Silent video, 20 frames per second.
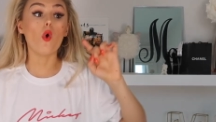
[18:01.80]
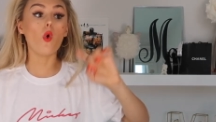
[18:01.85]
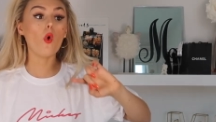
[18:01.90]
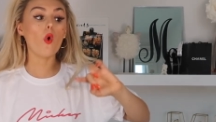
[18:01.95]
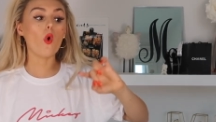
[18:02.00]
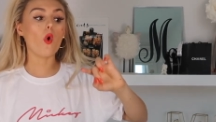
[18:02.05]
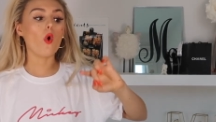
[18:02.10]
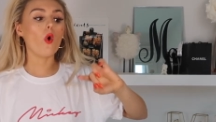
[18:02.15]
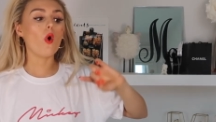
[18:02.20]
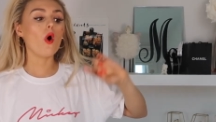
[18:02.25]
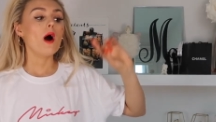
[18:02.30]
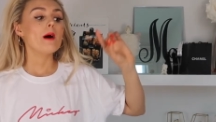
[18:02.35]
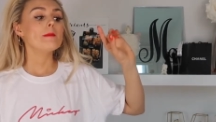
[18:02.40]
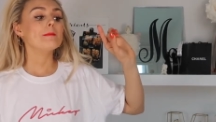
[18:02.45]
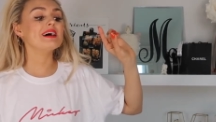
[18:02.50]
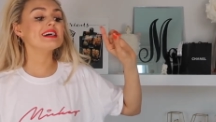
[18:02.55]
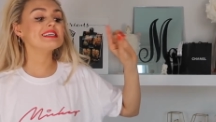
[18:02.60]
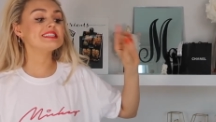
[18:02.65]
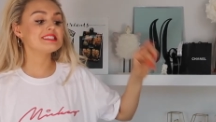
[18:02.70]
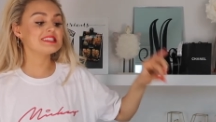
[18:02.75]
or
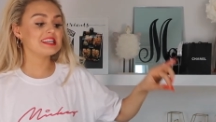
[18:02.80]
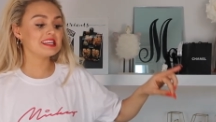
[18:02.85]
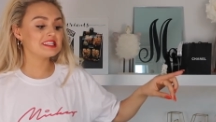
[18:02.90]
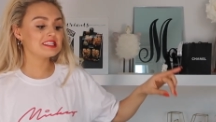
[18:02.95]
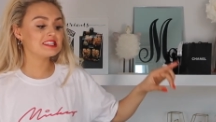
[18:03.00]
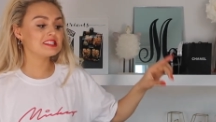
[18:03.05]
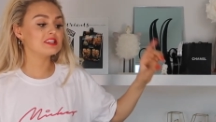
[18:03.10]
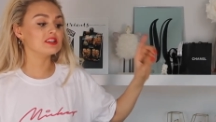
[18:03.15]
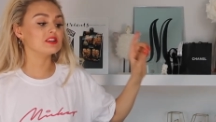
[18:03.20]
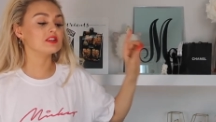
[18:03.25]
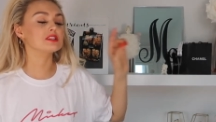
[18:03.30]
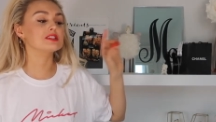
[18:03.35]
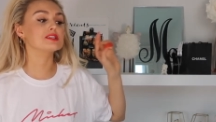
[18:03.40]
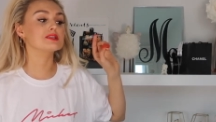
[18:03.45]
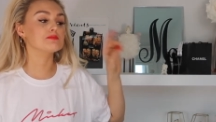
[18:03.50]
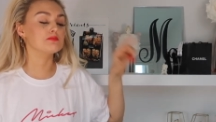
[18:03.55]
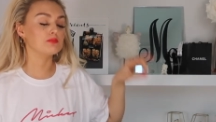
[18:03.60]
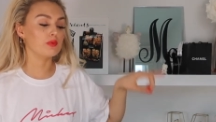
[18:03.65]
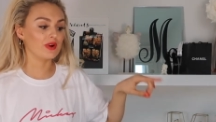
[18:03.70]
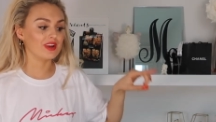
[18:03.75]
my sister's
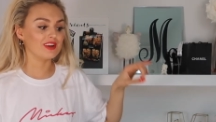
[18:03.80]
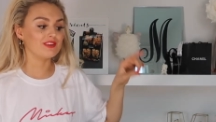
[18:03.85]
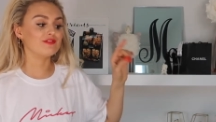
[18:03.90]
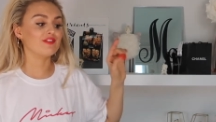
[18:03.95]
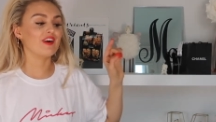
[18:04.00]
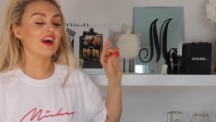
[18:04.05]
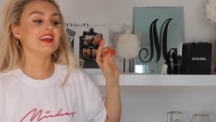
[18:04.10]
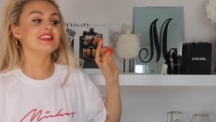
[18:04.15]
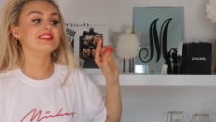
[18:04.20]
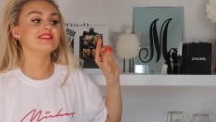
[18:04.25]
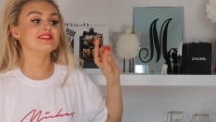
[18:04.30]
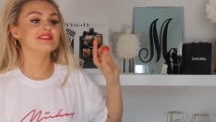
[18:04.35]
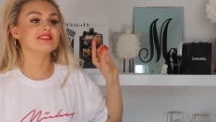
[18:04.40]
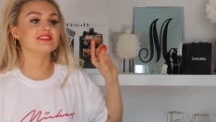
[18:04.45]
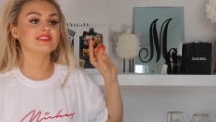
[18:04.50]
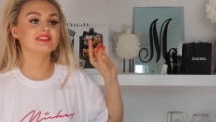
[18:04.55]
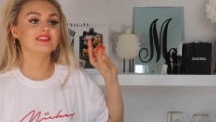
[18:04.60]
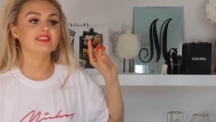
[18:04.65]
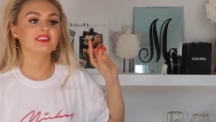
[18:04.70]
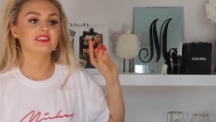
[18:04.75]

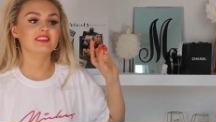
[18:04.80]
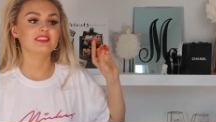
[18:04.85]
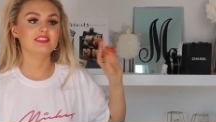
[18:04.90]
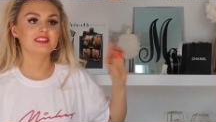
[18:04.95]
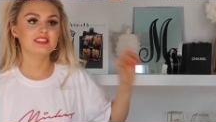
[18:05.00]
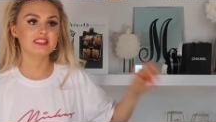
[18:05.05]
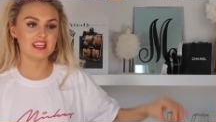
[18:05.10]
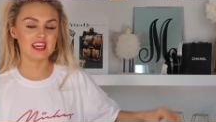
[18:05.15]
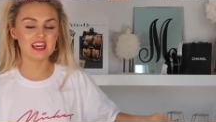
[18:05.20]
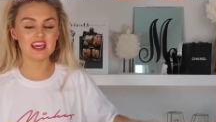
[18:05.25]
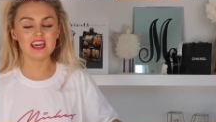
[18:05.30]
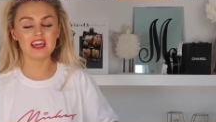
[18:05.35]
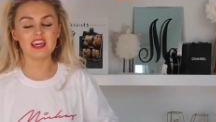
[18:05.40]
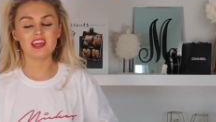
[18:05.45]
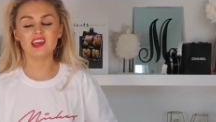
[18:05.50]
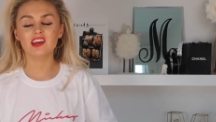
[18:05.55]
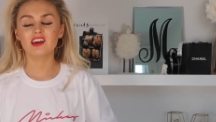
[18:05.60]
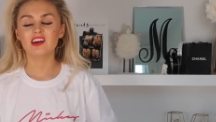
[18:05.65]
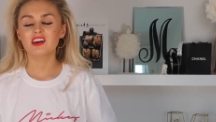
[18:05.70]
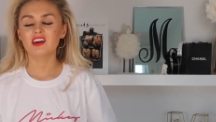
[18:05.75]
boyfriend's
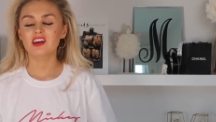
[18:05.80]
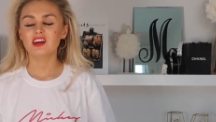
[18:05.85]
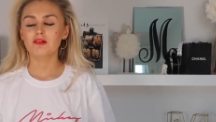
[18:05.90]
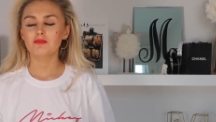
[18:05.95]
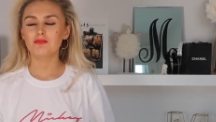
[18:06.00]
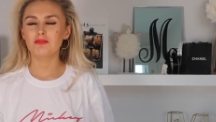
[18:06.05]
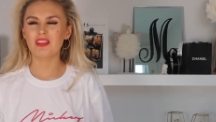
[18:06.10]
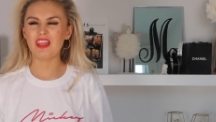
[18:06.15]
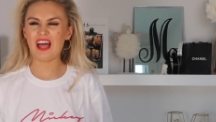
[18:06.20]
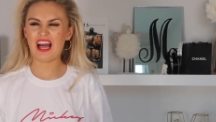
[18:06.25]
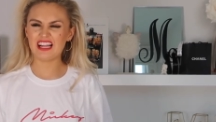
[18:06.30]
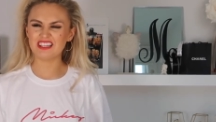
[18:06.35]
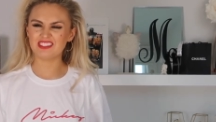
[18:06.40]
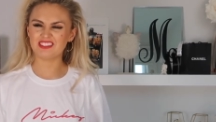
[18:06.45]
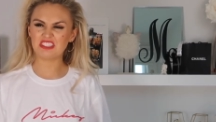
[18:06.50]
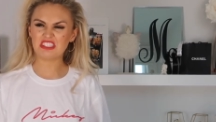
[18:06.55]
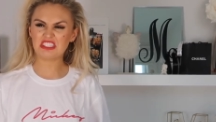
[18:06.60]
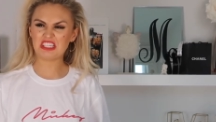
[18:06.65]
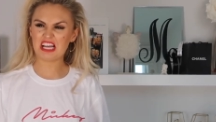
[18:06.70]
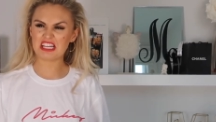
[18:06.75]
tee, but that
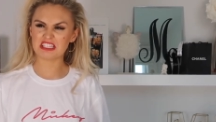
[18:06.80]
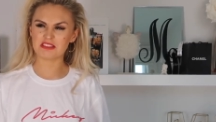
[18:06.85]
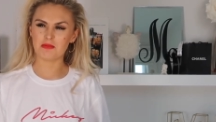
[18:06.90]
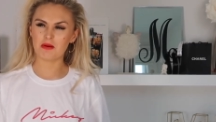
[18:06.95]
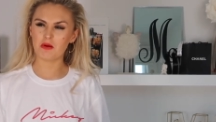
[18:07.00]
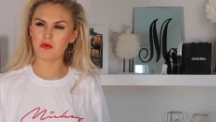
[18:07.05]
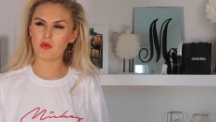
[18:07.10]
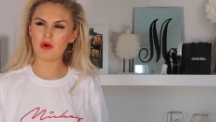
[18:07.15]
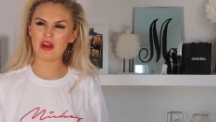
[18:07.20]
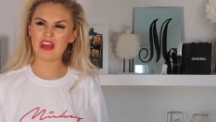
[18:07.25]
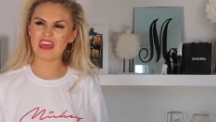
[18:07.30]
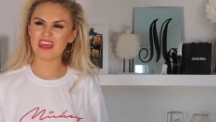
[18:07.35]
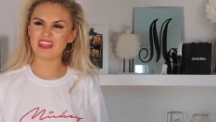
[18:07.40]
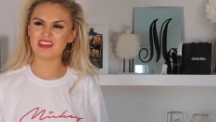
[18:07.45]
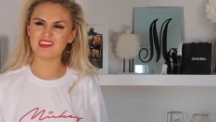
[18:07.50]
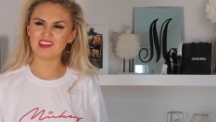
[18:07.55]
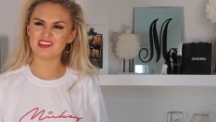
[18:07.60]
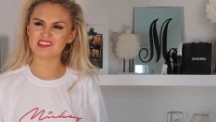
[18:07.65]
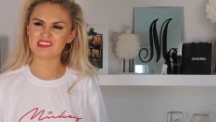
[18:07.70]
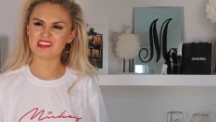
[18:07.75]
just gets a bit
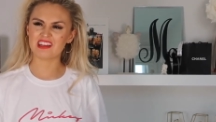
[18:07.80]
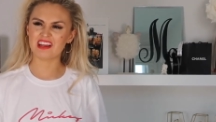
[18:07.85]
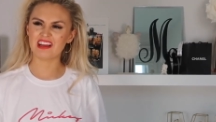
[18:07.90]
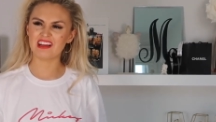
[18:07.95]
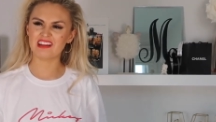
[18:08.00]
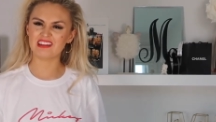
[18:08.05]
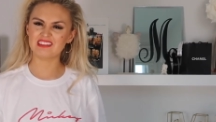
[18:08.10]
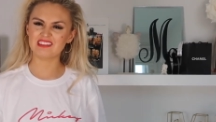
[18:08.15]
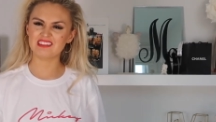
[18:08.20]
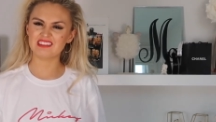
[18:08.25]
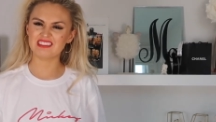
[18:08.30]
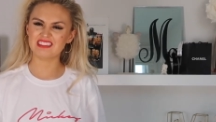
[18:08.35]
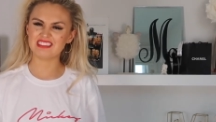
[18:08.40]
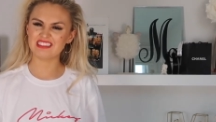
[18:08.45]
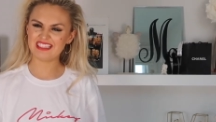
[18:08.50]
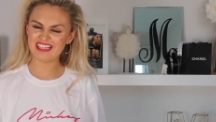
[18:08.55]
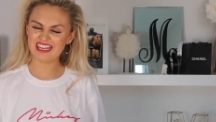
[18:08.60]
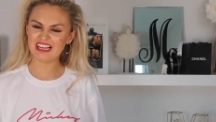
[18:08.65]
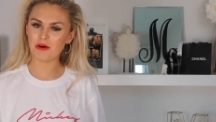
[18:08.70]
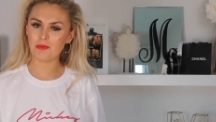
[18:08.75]
weird, doesn't it?
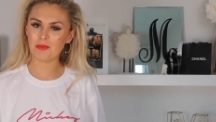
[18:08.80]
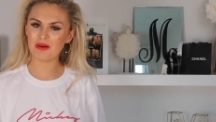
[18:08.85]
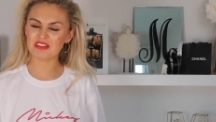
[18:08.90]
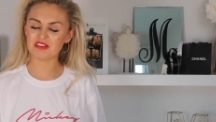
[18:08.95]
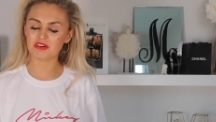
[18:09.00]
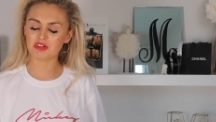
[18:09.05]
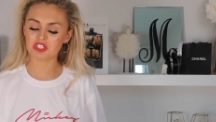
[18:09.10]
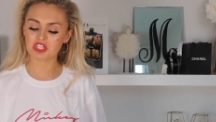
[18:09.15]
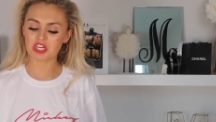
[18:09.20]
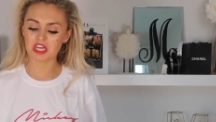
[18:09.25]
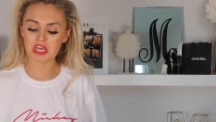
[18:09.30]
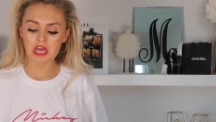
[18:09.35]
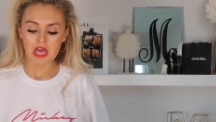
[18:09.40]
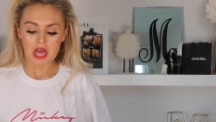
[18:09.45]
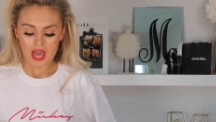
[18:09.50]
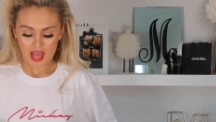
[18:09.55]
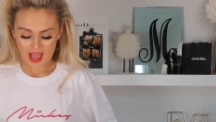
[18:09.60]
A little bit dodgy.